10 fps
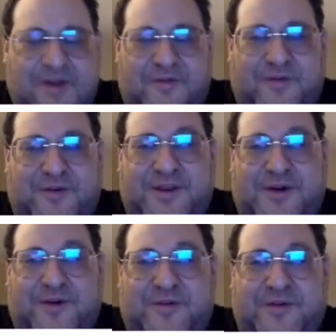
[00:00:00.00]
40
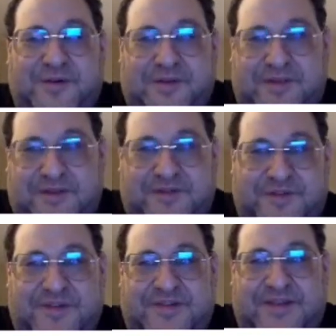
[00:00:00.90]
over the
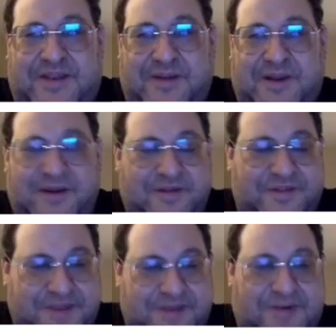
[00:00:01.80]
first email
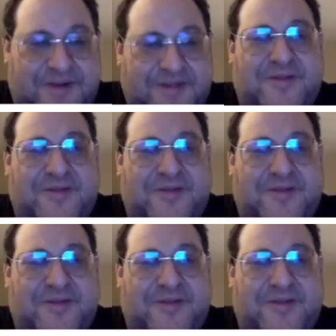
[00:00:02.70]
RFC, right?